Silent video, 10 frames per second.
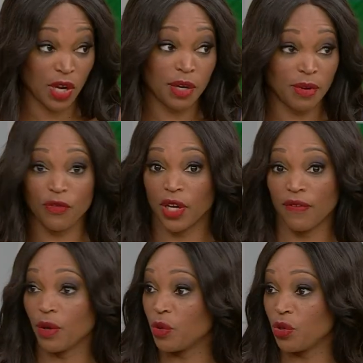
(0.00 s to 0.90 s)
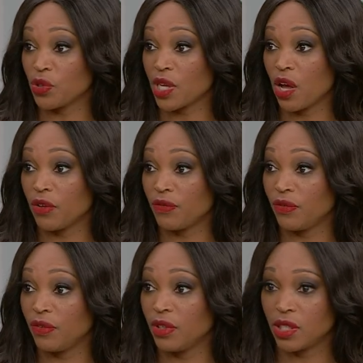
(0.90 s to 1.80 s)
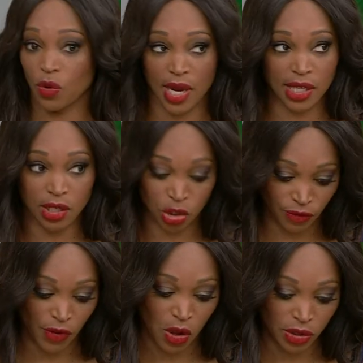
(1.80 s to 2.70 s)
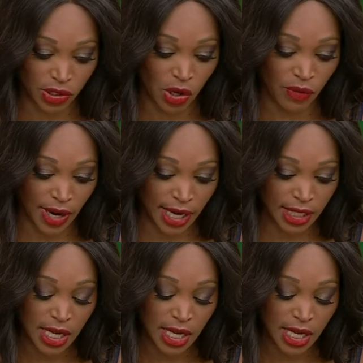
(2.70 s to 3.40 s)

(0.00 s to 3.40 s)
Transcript: got to be forgiving with yourself. Absolutely. It's okay, it's not your fault, it's all right.